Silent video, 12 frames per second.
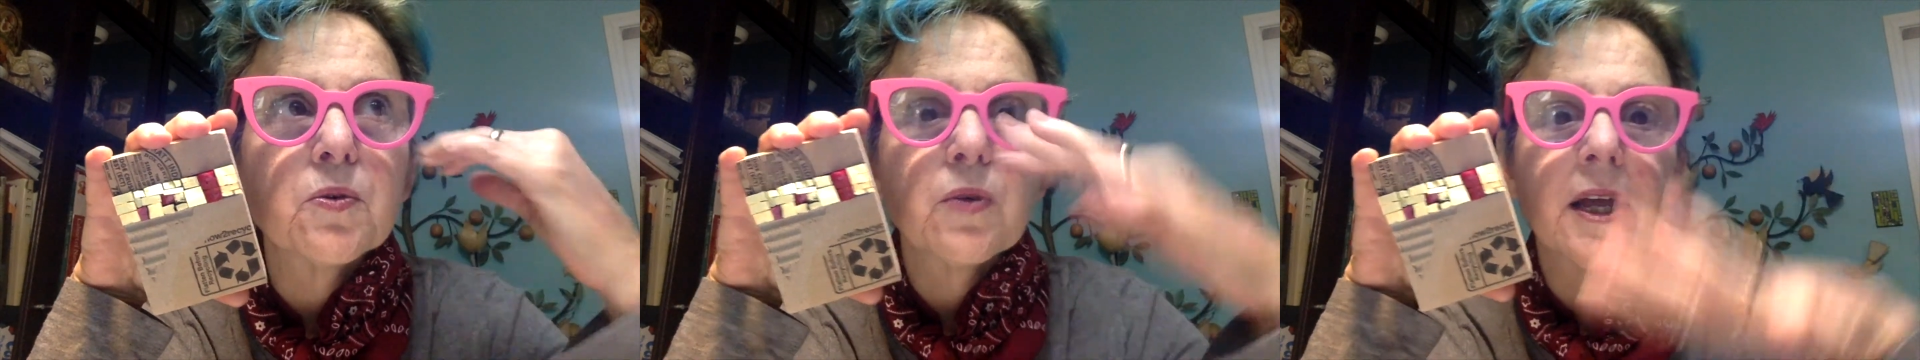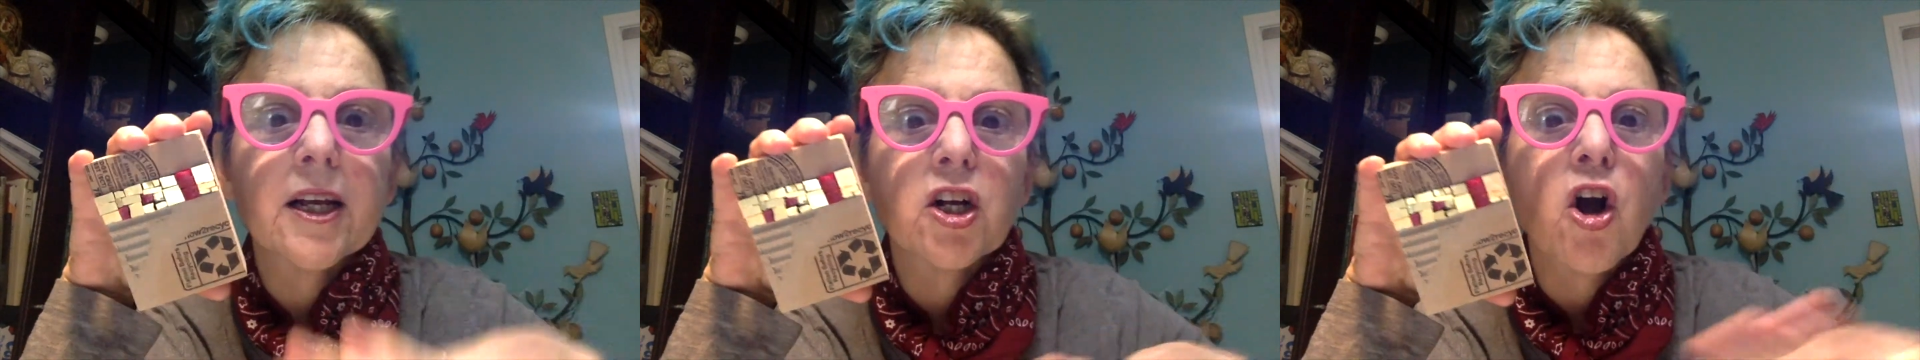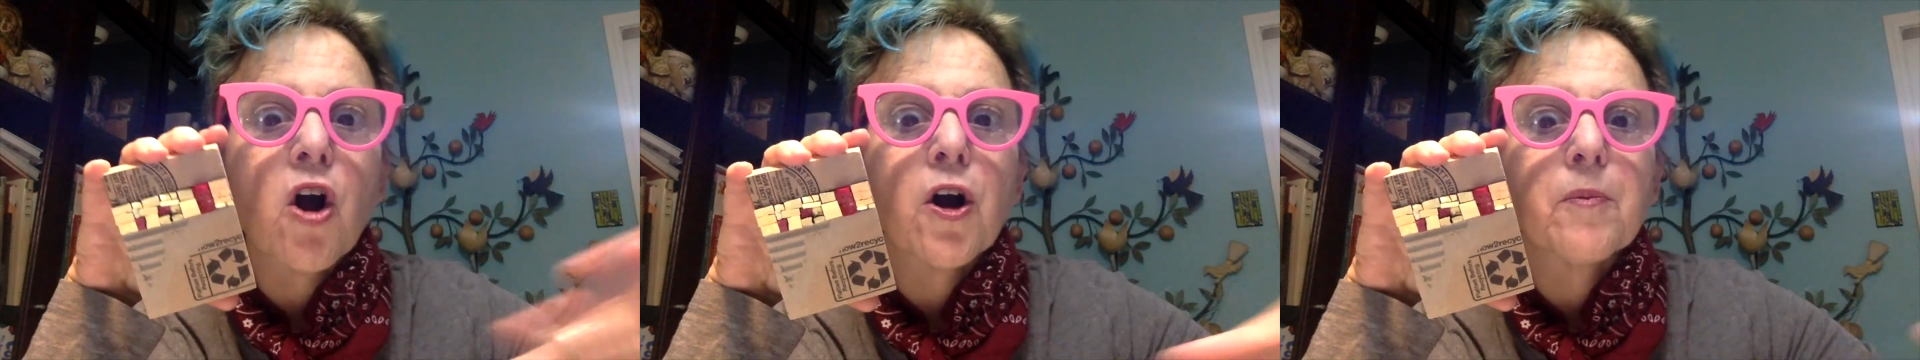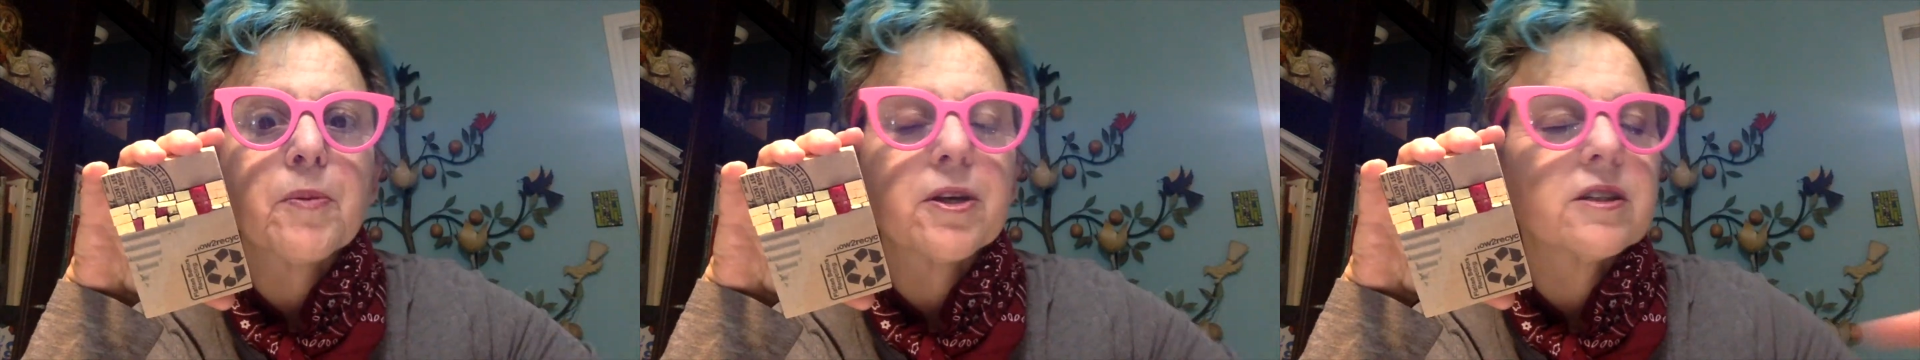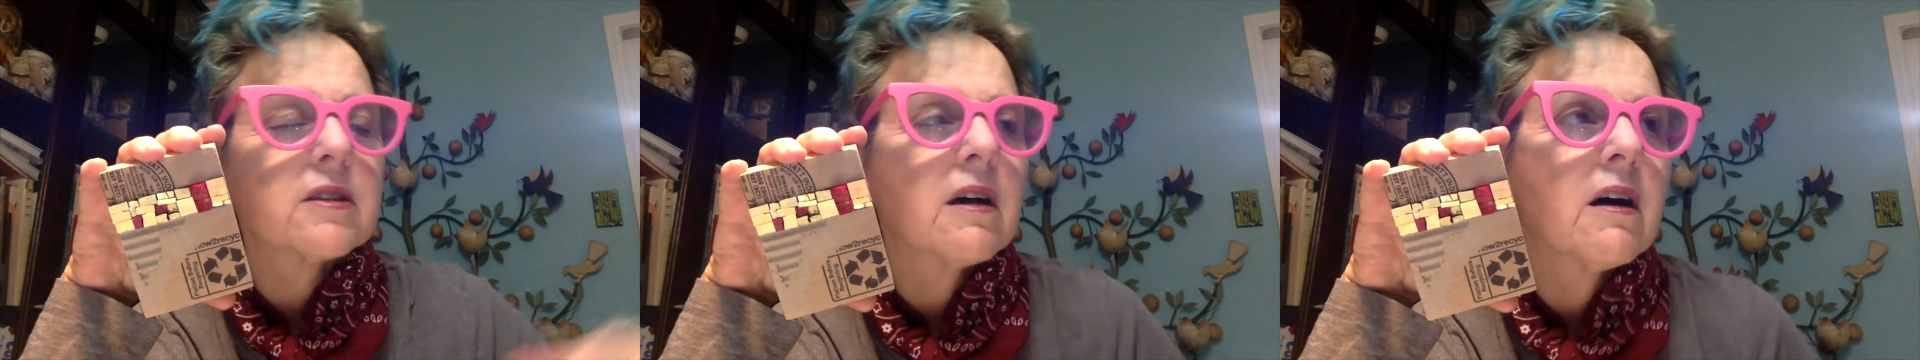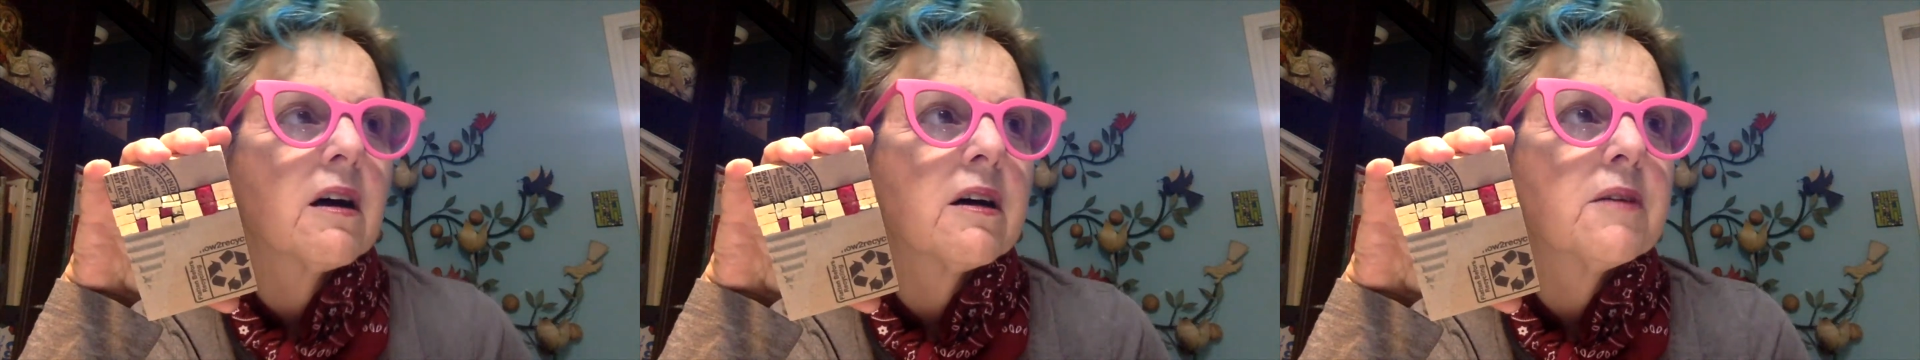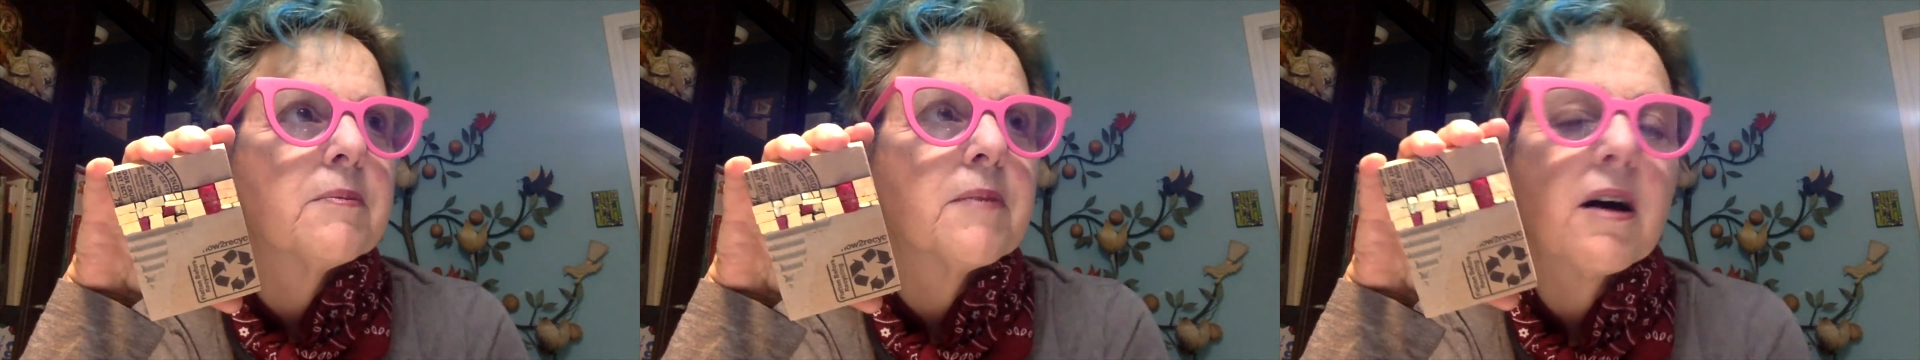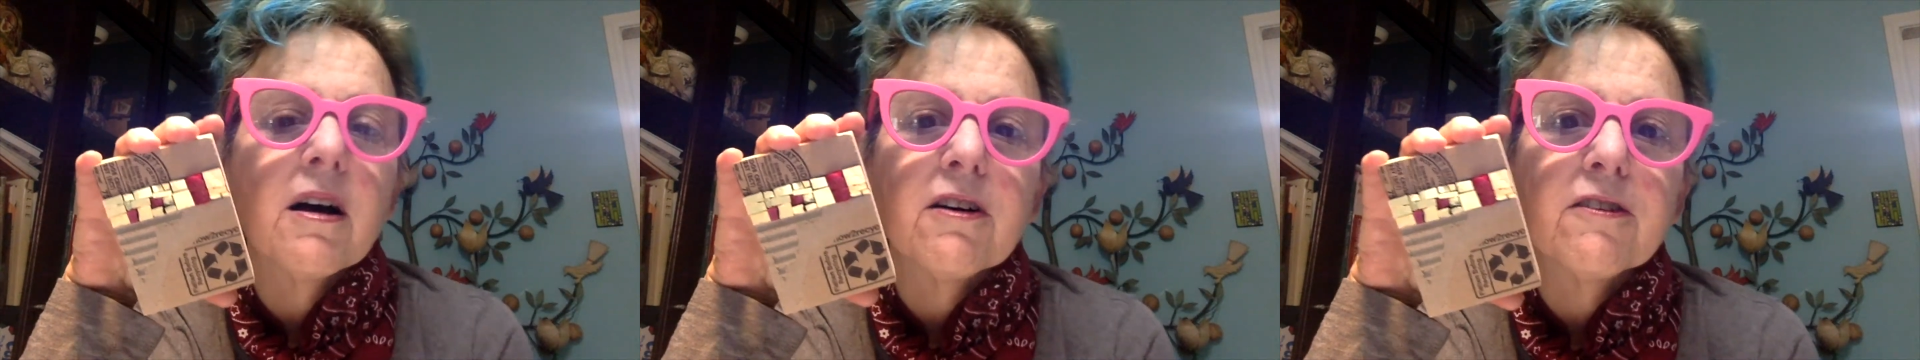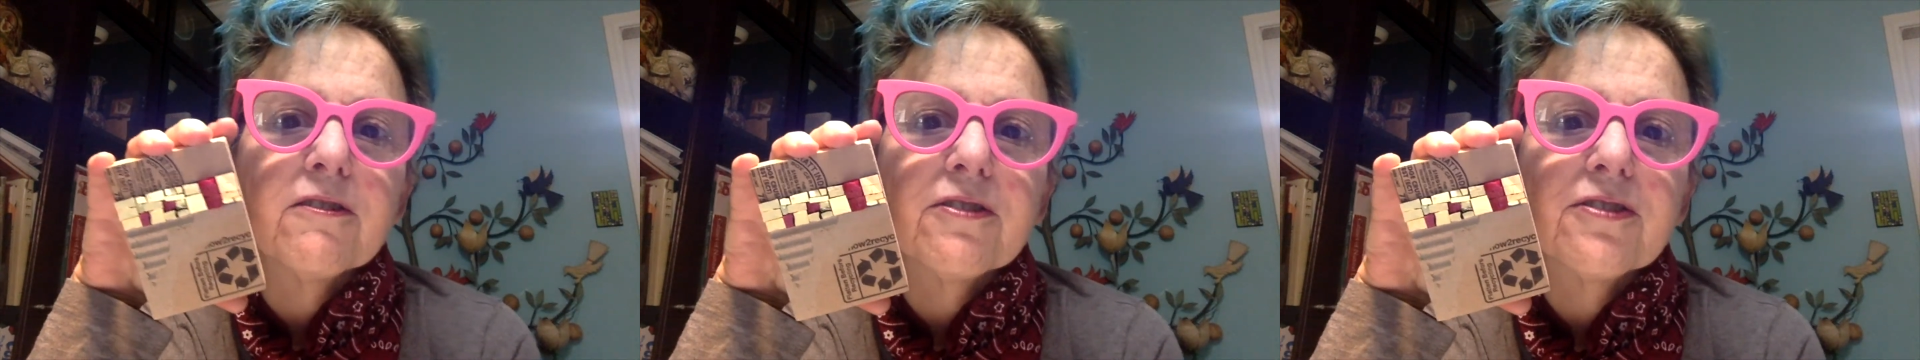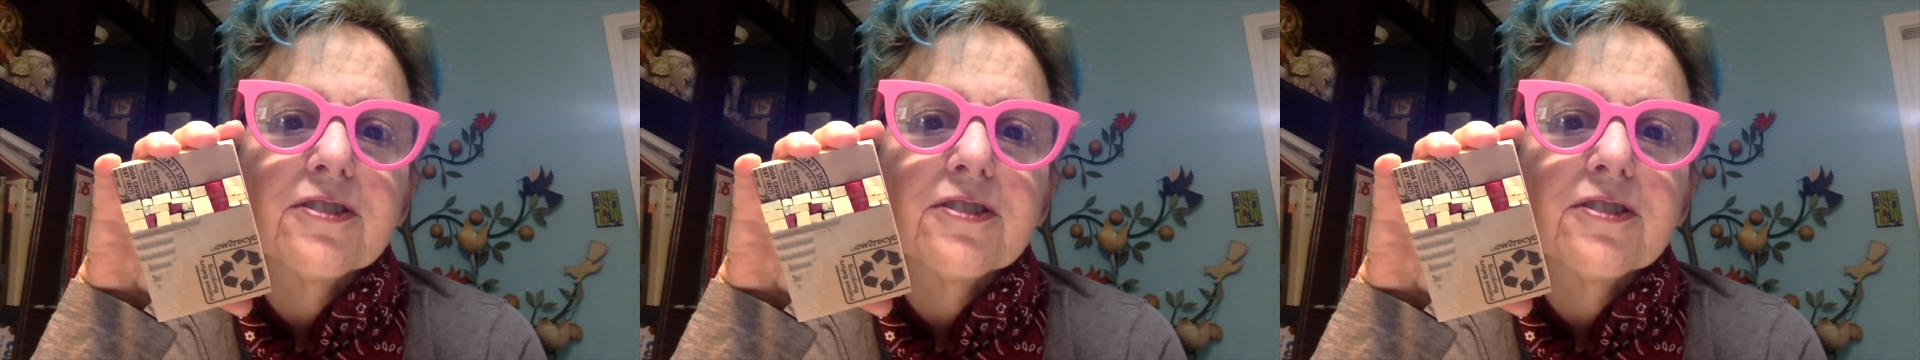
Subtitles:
like carpet of